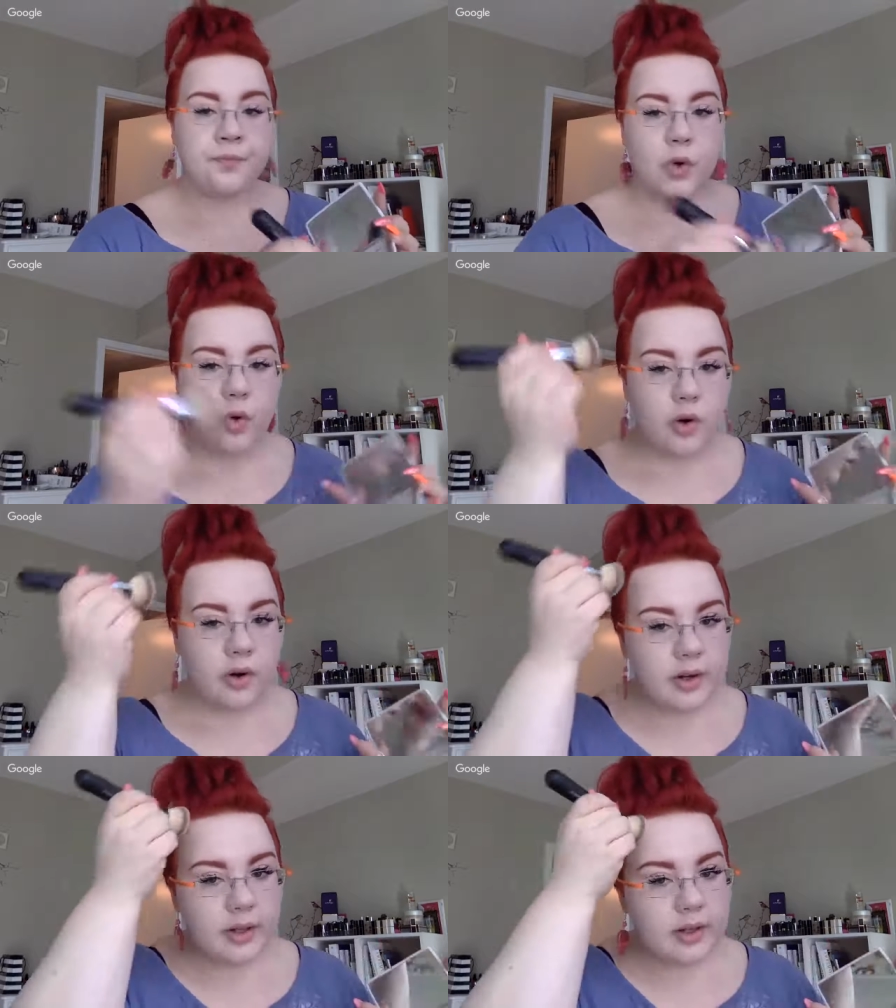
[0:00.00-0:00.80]

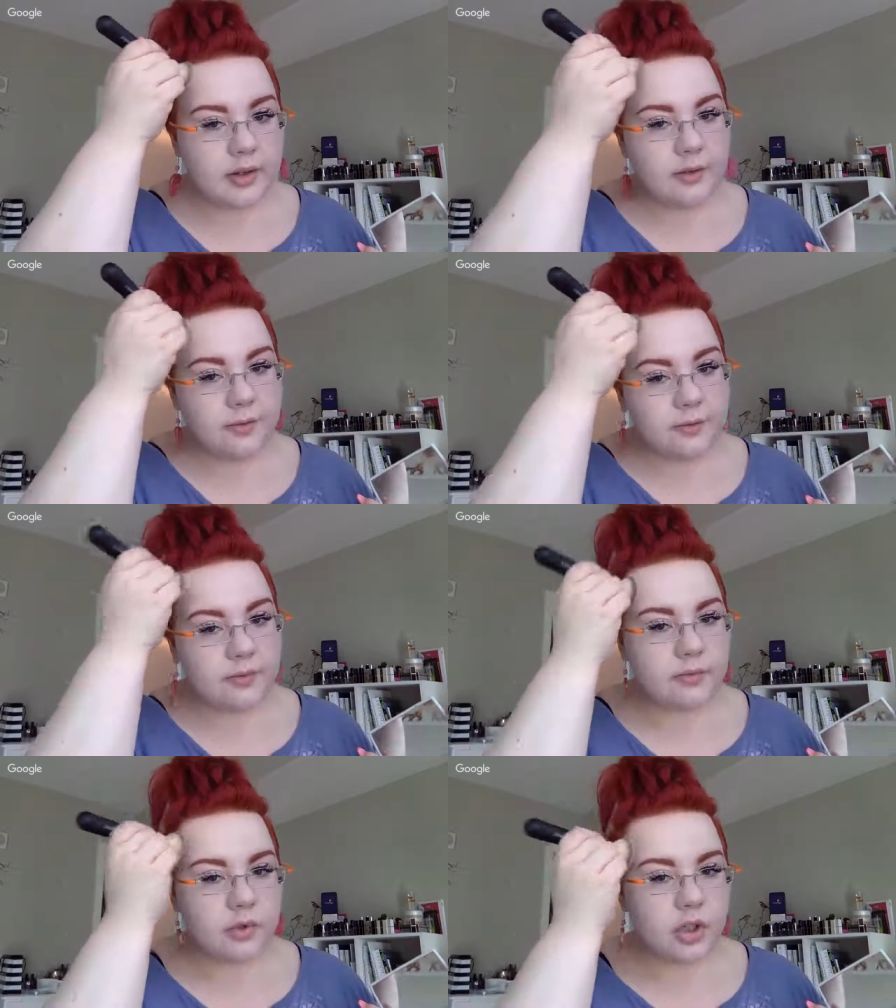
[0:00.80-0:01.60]
or
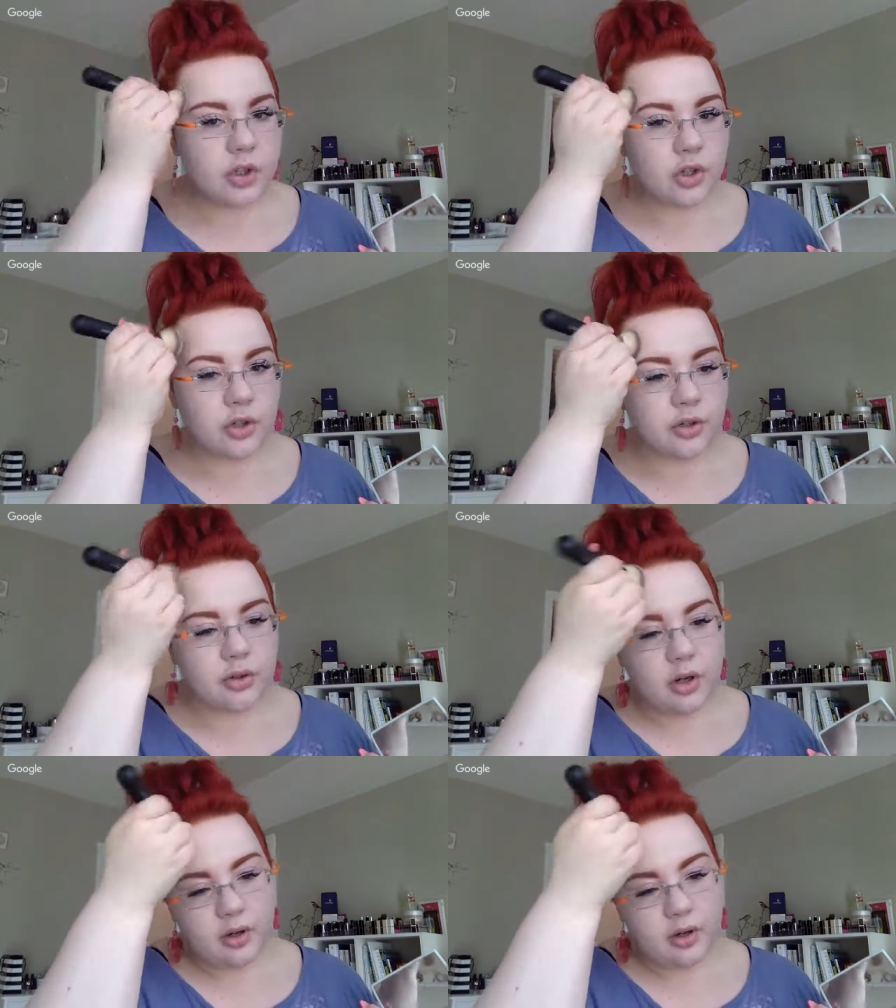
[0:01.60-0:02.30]
your